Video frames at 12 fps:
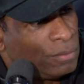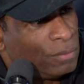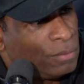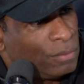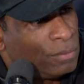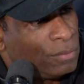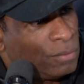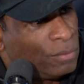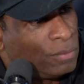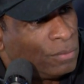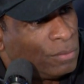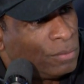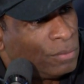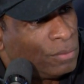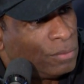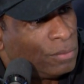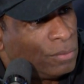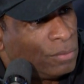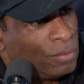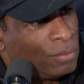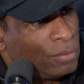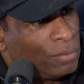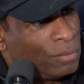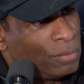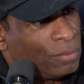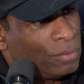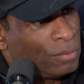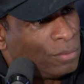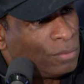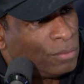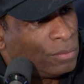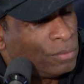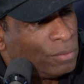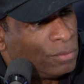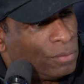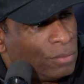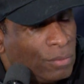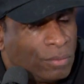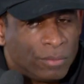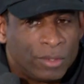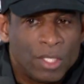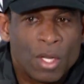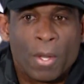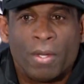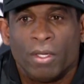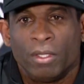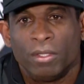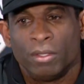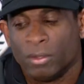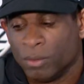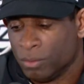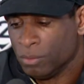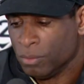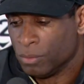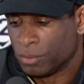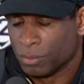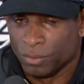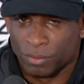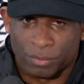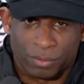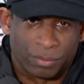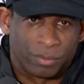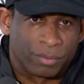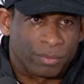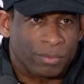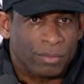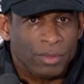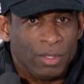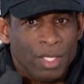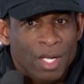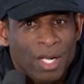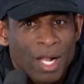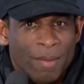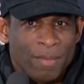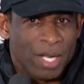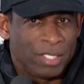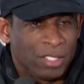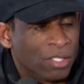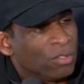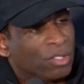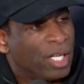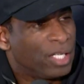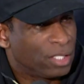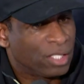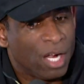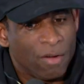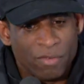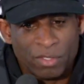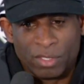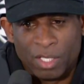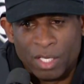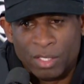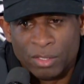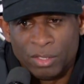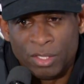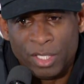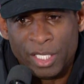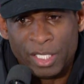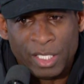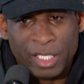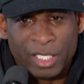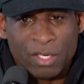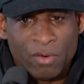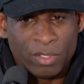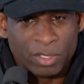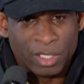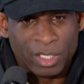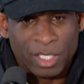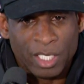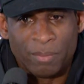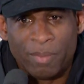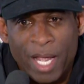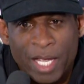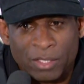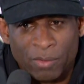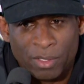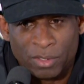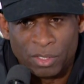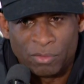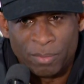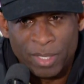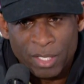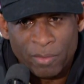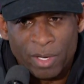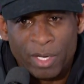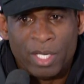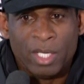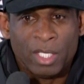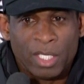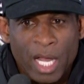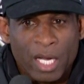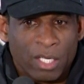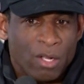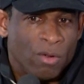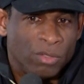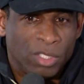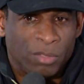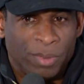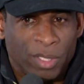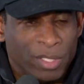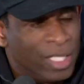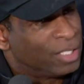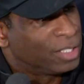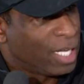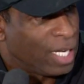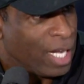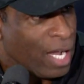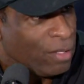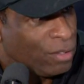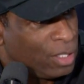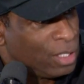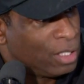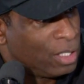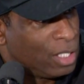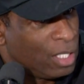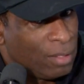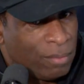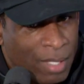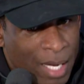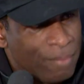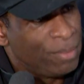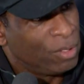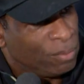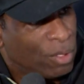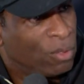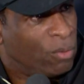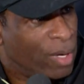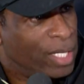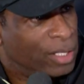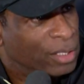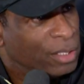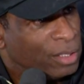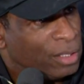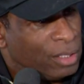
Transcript: Can you talk about why that was such a, a big priority for you to make sure you got elite corners in this conference? I'm not just going to say this conference. Uh, you need elite corners and elite pass rushers from anywhere. A lot of coaches build inside out. Um, I build both ways.